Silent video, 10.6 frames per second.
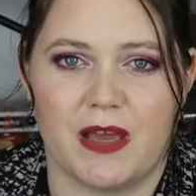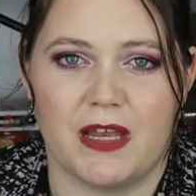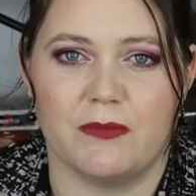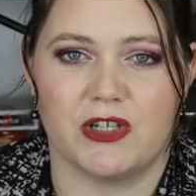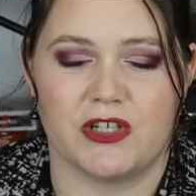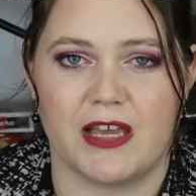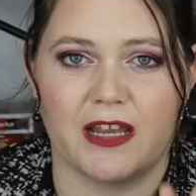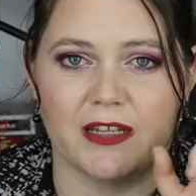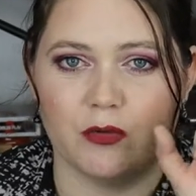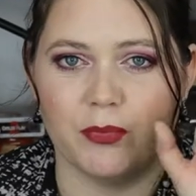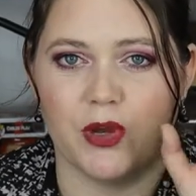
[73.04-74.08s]
palette, which is that
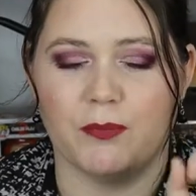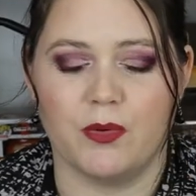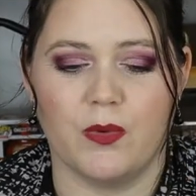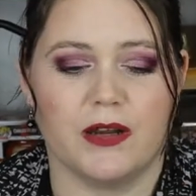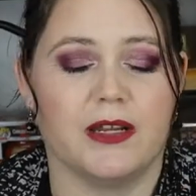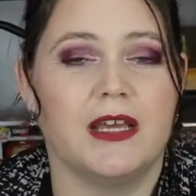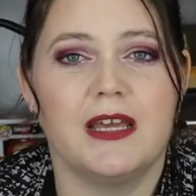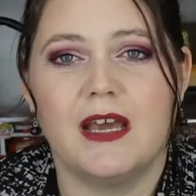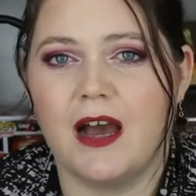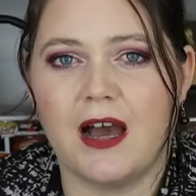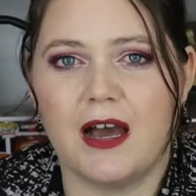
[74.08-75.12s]
little purple one.
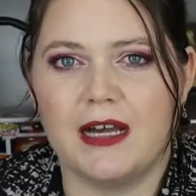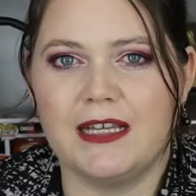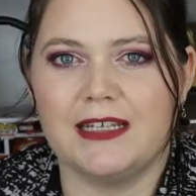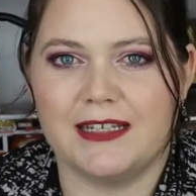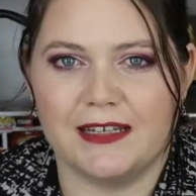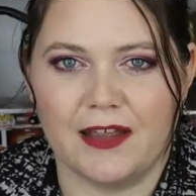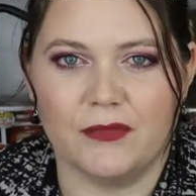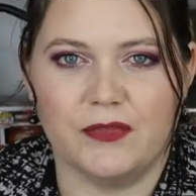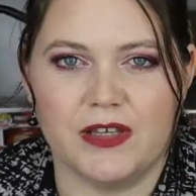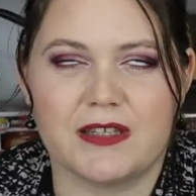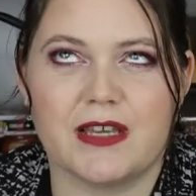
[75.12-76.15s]
I
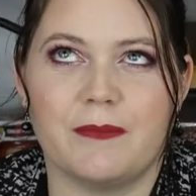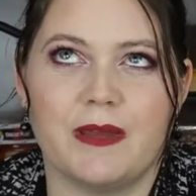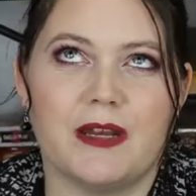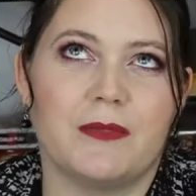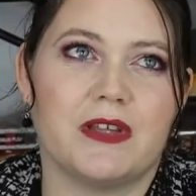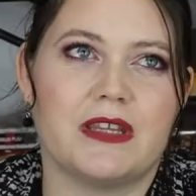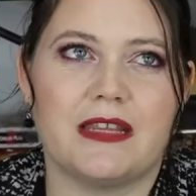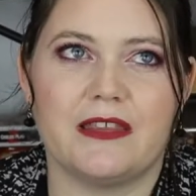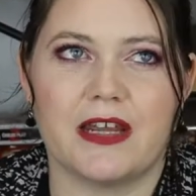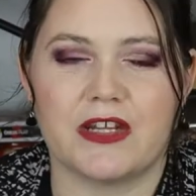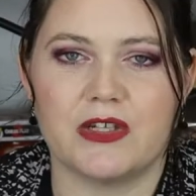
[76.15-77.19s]
love this. I mean, I'm not
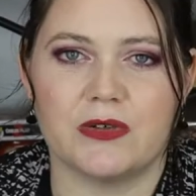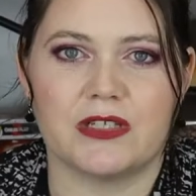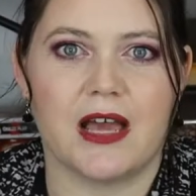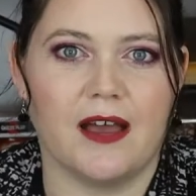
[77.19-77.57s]
saying that I can do a